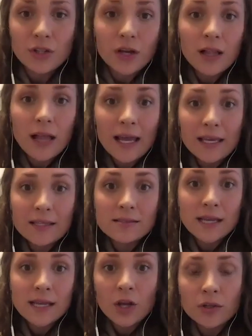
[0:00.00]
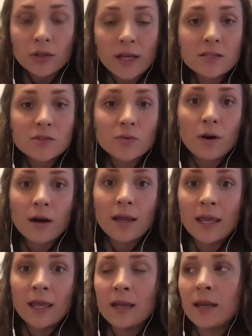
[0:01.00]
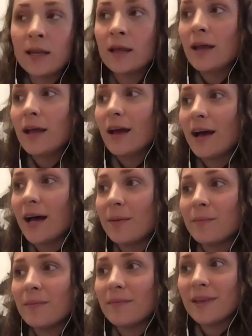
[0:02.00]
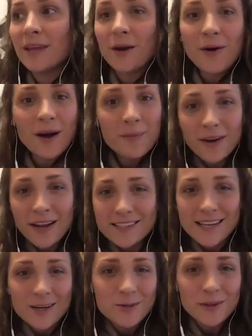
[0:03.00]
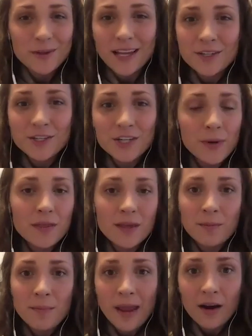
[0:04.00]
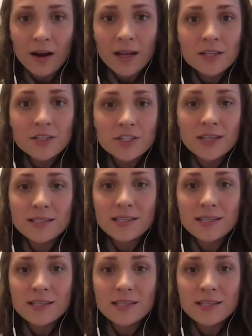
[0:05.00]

to look like in singleness or in um, you know upright sexual nature within marriage.